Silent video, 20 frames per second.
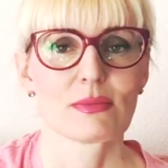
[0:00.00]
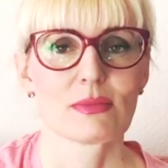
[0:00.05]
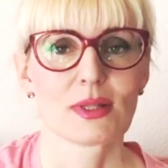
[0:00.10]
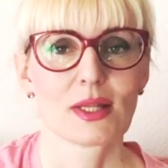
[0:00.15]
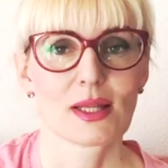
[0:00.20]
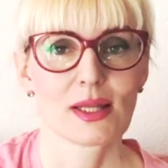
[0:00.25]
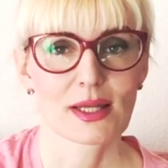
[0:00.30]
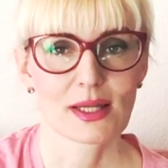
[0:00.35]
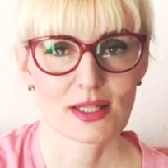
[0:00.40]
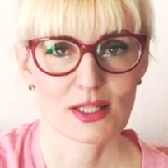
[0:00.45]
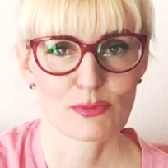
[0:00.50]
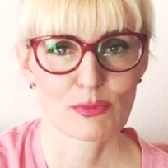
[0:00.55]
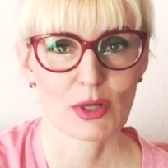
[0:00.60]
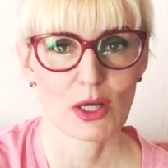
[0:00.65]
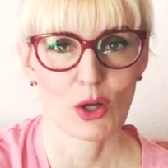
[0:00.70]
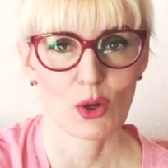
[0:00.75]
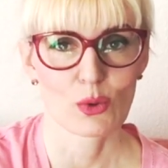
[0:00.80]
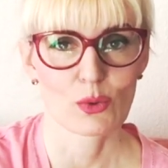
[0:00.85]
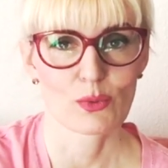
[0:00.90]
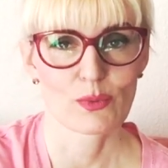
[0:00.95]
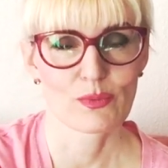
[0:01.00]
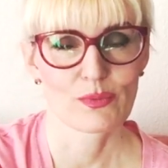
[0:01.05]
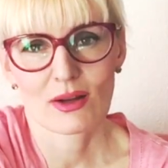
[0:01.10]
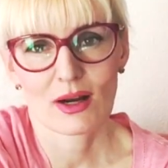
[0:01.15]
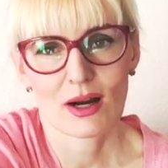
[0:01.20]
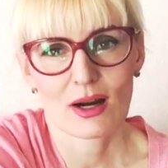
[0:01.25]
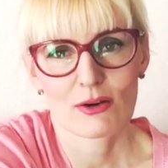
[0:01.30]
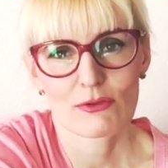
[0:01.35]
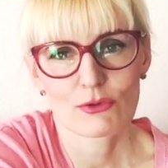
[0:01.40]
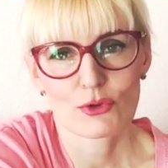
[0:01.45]
The link is below.
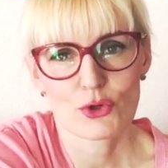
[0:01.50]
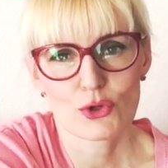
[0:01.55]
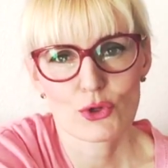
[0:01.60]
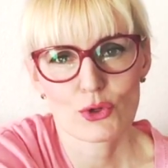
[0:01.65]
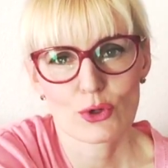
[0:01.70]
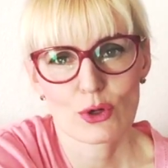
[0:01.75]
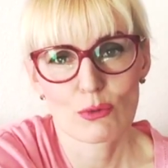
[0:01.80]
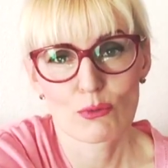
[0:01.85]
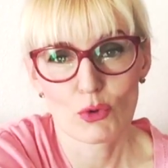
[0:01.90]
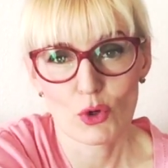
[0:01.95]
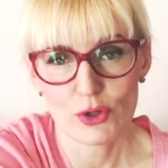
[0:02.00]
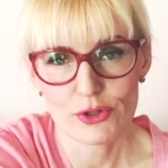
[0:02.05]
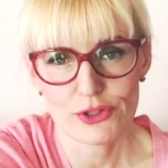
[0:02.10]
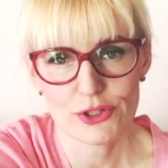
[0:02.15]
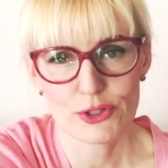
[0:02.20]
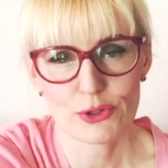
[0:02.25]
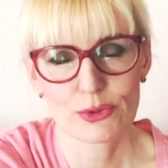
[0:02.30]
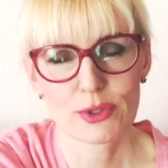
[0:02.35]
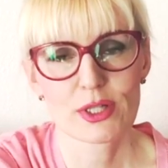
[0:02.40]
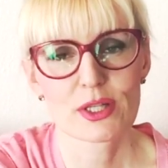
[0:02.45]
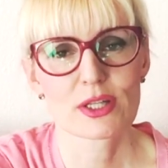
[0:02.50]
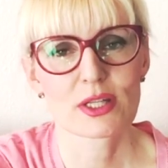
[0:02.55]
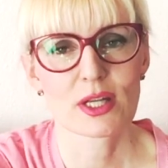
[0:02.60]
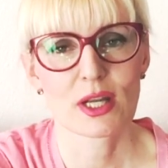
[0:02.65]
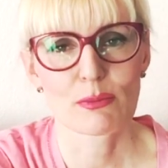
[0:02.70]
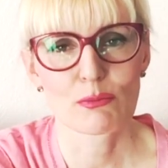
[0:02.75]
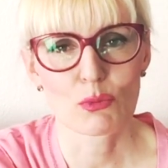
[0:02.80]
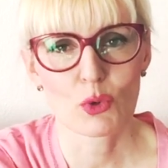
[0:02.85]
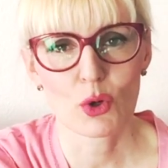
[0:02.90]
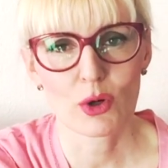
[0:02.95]
There are for sure more serious
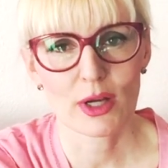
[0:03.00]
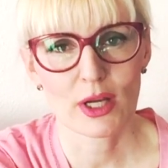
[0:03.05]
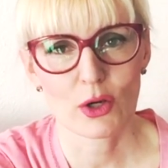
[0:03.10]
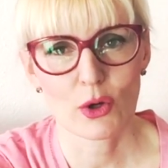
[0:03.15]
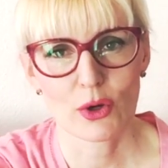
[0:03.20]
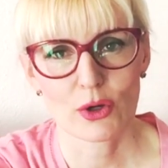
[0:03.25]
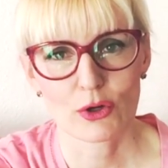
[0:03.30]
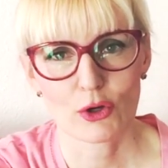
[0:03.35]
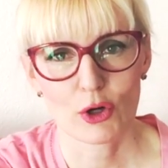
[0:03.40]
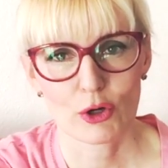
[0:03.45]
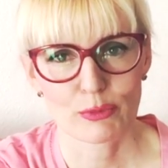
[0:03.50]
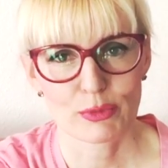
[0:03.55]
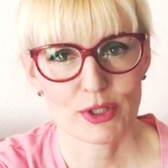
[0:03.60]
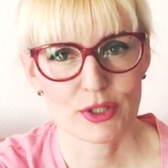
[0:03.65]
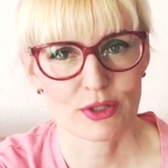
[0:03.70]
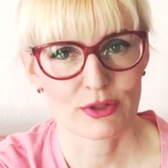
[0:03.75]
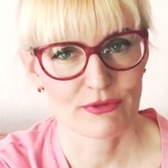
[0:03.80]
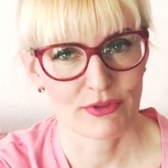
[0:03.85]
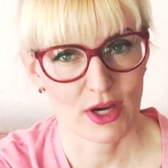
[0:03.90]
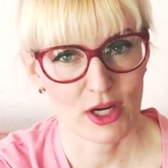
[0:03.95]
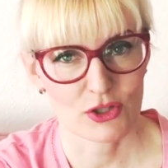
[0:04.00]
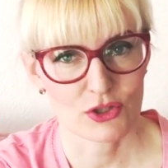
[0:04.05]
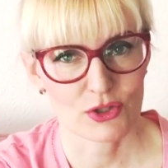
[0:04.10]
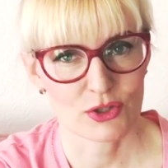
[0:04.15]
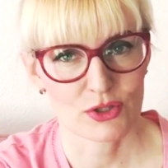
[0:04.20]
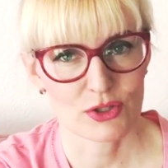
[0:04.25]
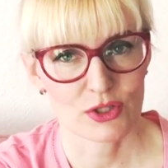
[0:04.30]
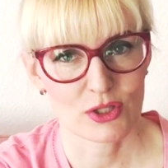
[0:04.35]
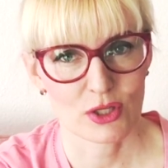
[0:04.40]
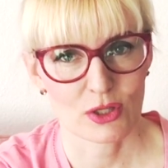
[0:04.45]
and more annoying herpes
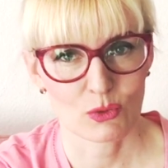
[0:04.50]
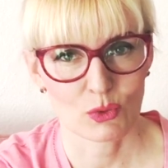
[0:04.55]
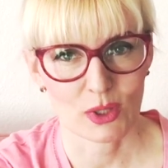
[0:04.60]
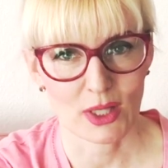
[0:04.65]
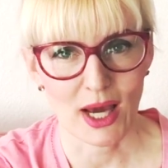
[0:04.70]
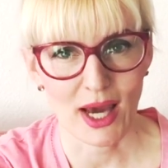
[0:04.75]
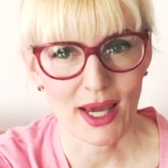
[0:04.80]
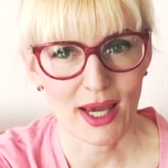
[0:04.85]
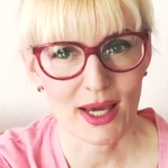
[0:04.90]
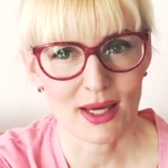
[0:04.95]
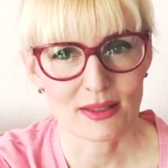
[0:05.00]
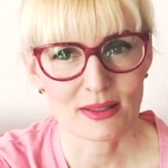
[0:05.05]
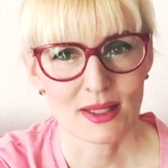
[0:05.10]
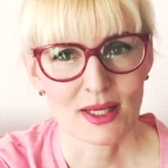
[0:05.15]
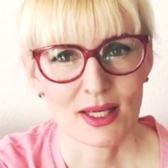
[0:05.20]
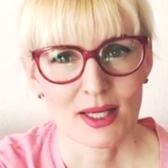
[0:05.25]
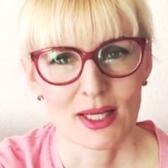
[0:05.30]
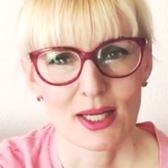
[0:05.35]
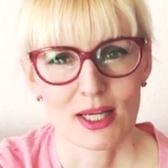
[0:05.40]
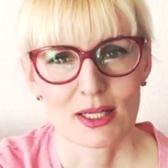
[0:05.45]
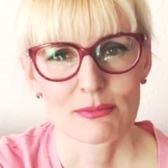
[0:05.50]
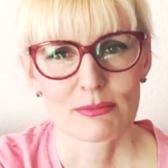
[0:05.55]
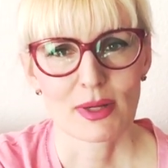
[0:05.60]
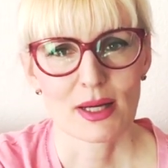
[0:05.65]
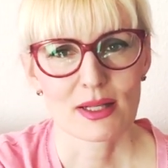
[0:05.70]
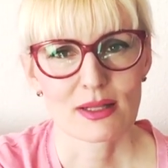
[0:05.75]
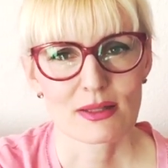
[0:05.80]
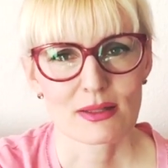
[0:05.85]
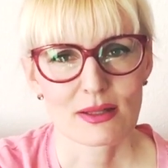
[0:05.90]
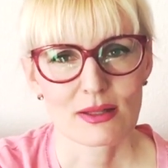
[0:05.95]
infections than what I had,
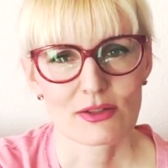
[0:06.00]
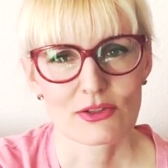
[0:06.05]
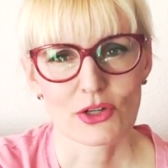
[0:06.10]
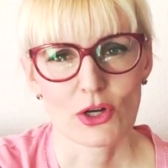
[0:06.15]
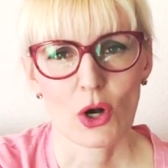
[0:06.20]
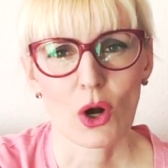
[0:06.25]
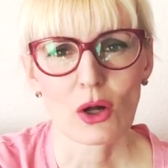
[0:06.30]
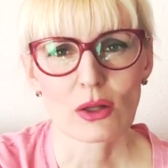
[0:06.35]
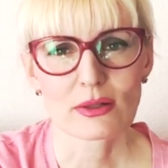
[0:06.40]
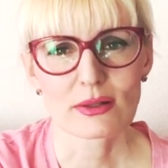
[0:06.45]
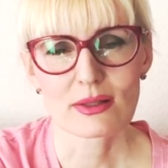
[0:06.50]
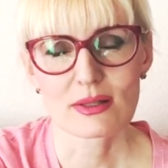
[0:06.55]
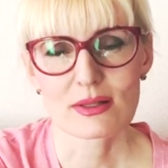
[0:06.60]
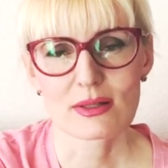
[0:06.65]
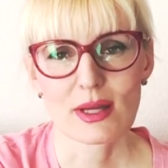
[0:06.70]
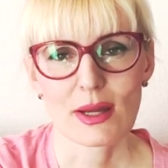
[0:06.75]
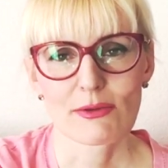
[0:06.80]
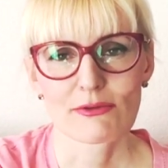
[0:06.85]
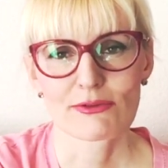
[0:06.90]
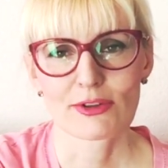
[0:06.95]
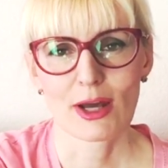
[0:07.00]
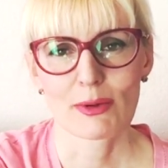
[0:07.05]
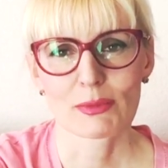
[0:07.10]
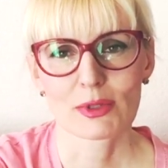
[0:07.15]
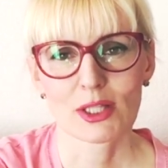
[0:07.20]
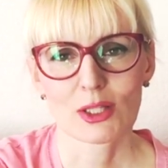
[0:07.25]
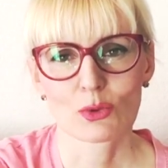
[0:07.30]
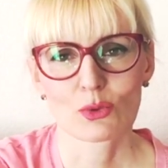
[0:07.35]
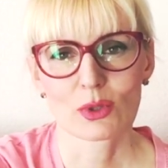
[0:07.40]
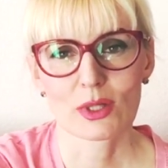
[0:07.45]
but since they're all in the same
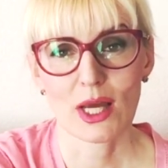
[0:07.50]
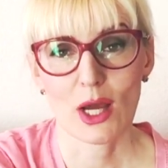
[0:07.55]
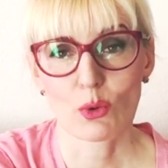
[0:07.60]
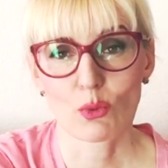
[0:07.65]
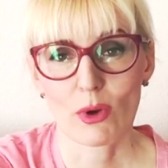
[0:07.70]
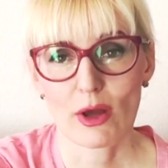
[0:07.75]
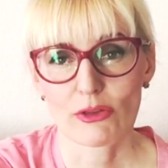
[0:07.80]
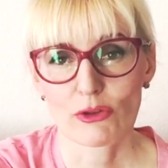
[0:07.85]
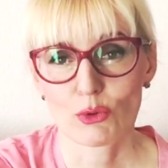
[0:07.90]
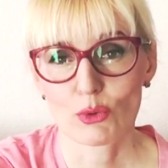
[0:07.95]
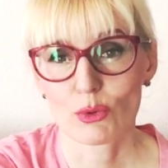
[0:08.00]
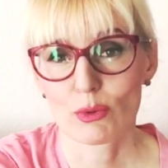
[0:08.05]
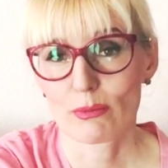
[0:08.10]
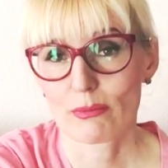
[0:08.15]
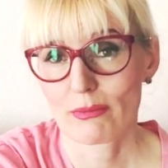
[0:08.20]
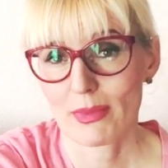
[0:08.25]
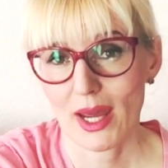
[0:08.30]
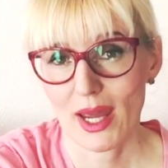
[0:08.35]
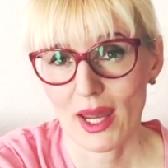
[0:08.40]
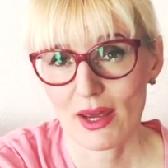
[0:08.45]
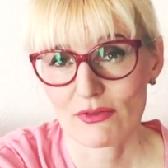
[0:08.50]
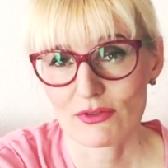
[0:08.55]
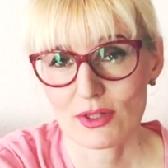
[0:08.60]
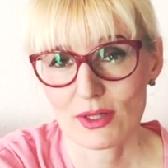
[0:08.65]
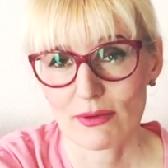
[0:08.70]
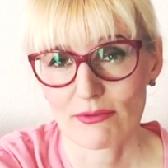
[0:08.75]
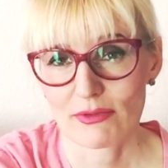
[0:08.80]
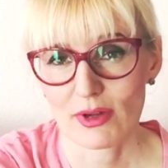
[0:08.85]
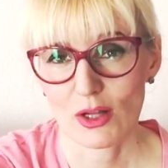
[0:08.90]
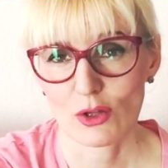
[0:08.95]
family, what I went through may have
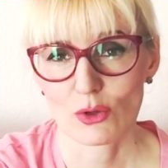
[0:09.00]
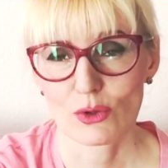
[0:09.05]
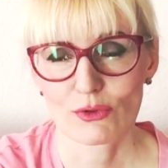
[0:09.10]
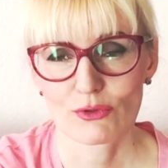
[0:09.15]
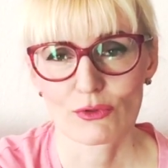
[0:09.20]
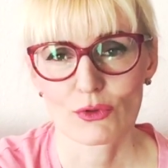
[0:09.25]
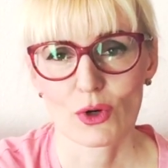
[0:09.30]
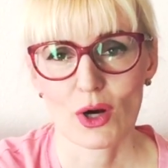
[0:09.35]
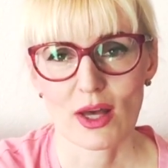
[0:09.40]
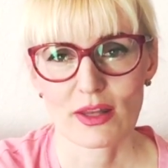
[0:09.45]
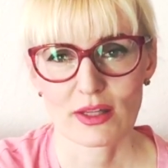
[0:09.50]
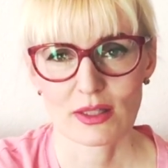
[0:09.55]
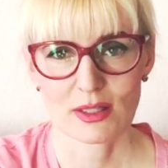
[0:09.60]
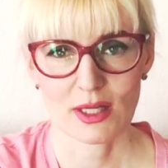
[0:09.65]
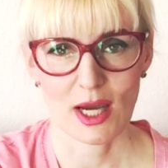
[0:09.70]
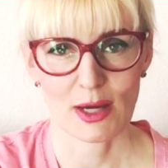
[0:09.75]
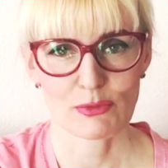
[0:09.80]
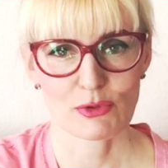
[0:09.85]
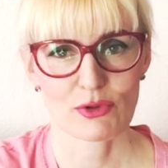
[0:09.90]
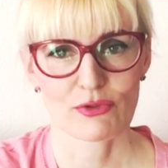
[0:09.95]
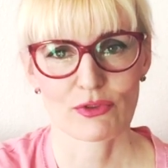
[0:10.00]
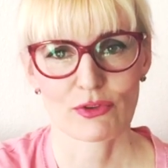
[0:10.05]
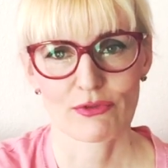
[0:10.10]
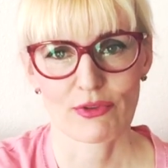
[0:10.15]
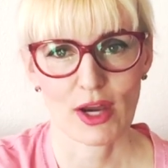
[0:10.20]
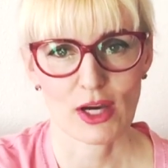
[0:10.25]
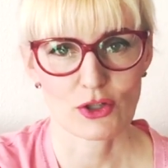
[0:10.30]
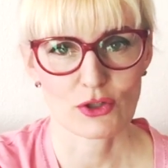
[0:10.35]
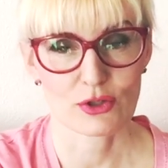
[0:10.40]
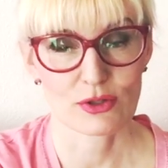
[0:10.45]
some value for other types of
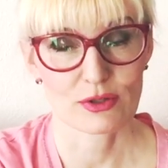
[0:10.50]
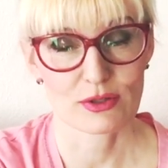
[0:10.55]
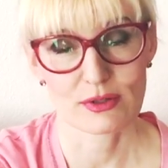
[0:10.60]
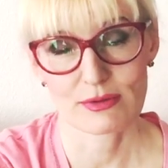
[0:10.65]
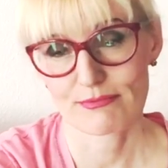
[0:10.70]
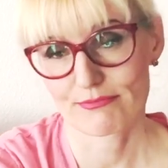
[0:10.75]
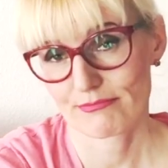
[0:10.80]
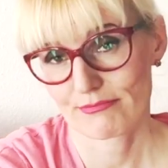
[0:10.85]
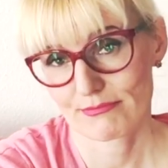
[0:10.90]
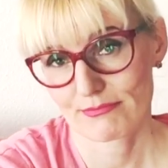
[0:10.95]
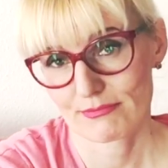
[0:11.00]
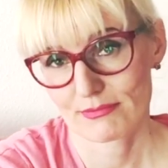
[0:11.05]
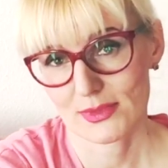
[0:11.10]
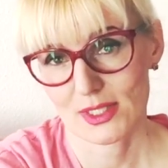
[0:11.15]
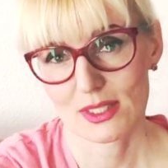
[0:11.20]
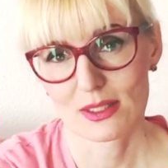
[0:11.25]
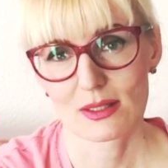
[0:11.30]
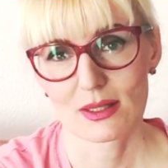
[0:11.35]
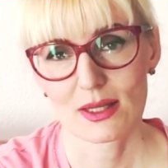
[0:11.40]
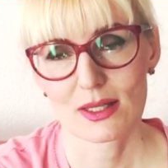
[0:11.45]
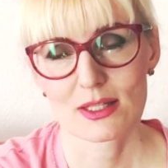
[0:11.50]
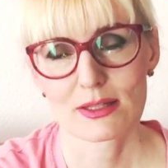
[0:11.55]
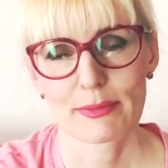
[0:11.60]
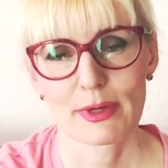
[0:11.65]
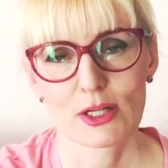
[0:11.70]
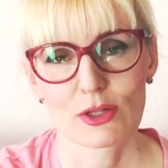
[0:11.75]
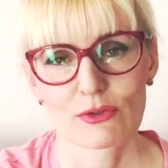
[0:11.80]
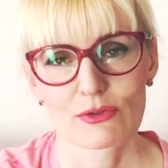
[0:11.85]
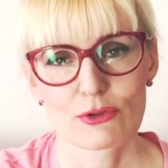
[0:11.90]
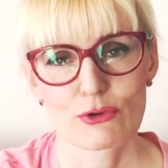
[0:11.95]
infections. It's a
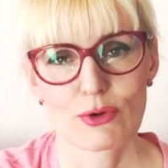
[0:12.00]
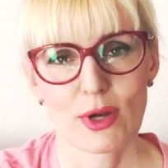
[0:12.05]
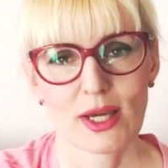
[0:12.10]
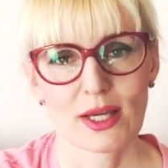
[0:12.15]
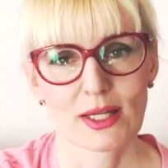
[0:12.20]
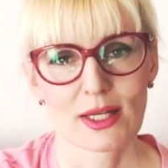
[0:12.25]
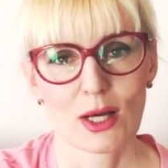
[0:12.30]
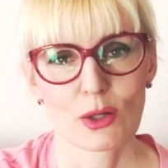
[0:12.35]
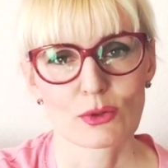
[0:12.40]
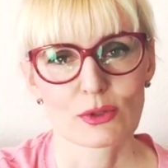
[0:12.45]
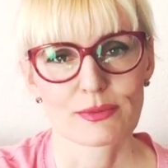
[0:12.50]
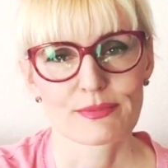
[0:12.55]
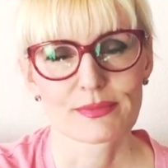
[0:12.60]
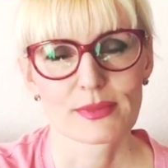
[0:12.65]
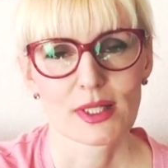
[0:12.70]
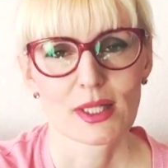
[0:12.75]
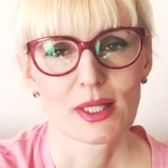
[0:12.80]
matter of trying it out.